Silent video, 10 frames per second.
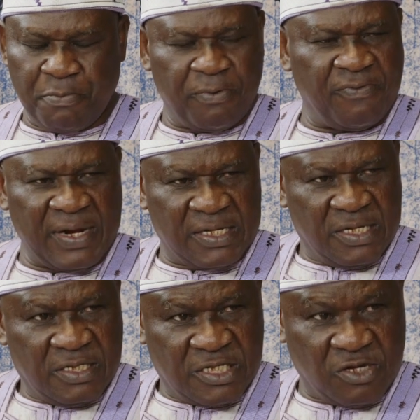provide
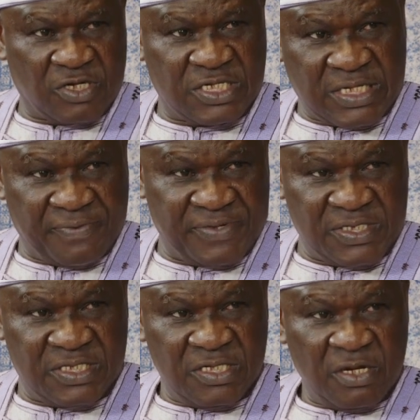security
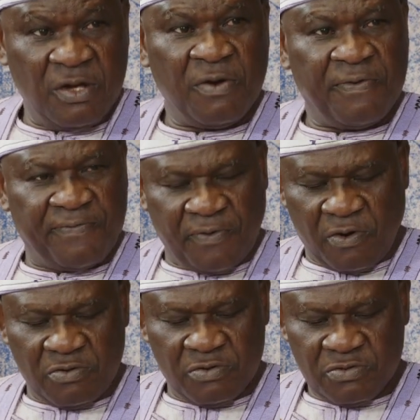service
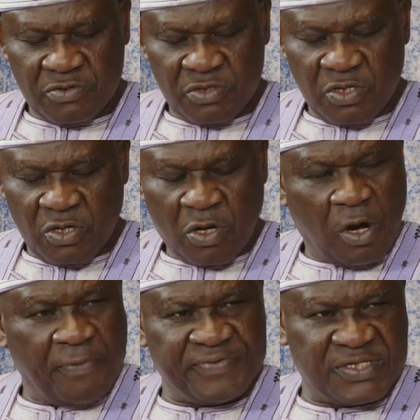for
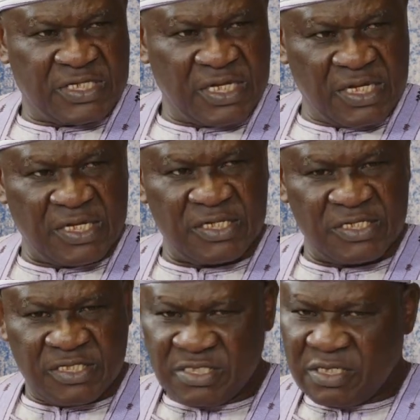
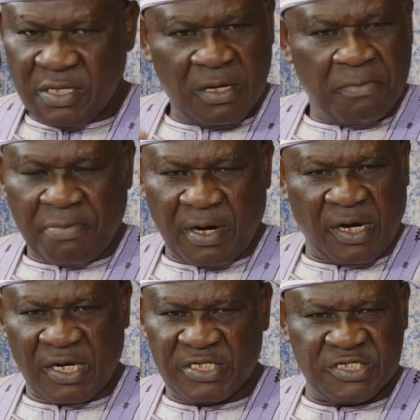offices,
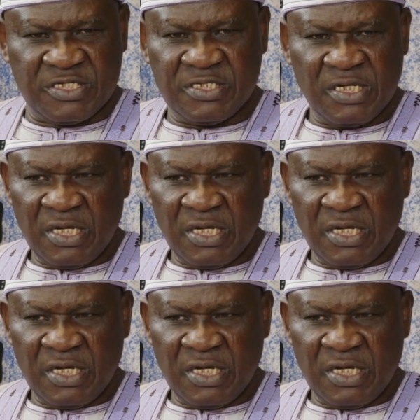parks,